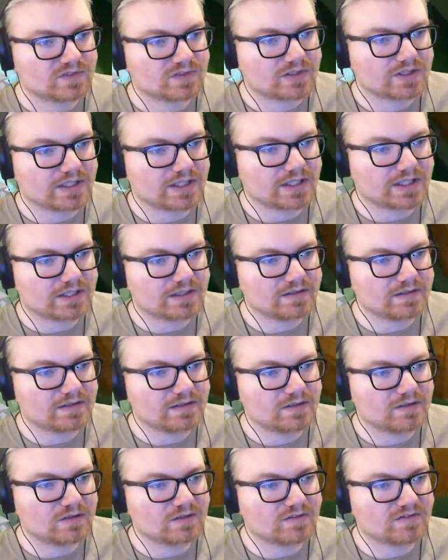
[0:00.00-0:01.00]
Okay,
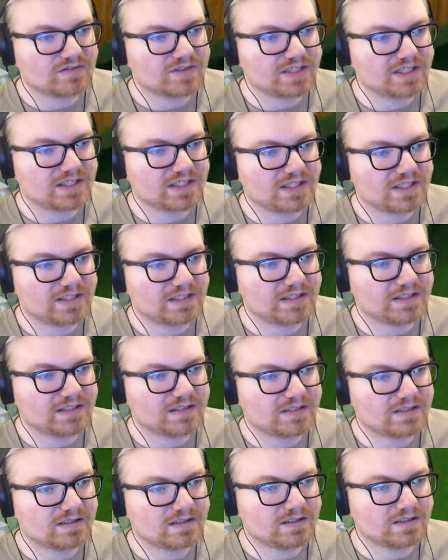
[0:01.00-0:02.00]
over
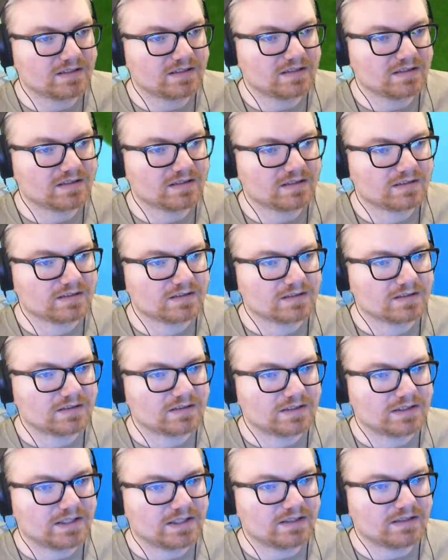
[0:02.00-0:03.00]
here.
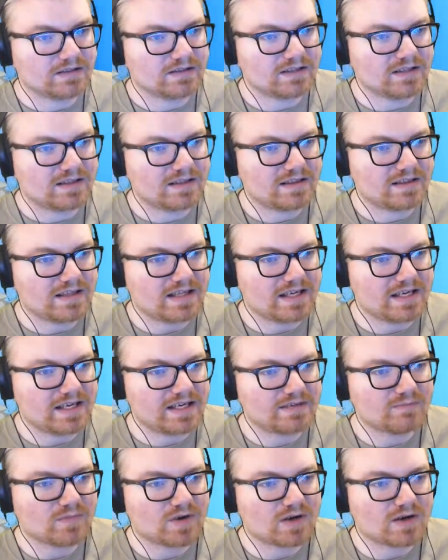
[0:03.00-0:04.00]
Get on the
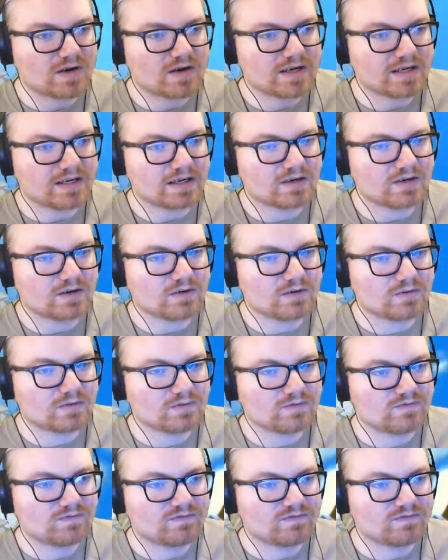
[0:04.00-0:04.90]
thing, Mario!